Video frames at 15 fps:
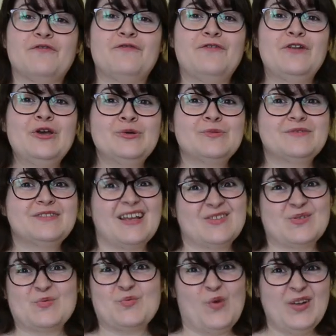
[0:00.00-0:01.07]
Flute
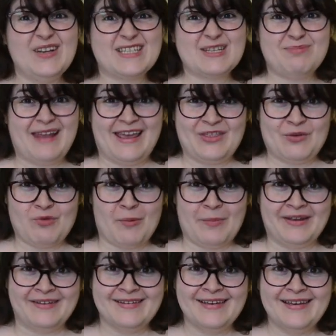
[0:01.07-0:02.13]
doesn't want to play the
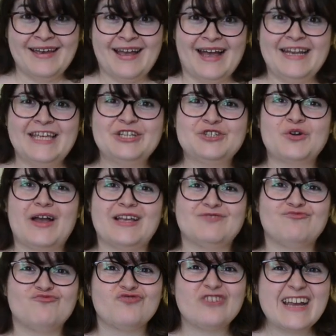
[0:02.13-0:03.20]
woman, and he tries
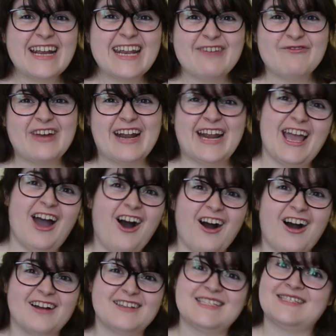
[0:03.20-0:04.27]
really, really
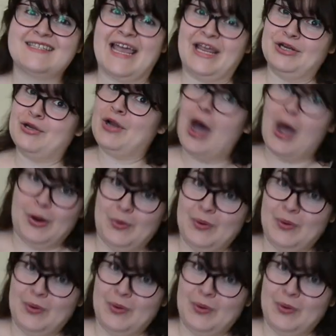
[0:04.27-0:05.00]
hard to say no.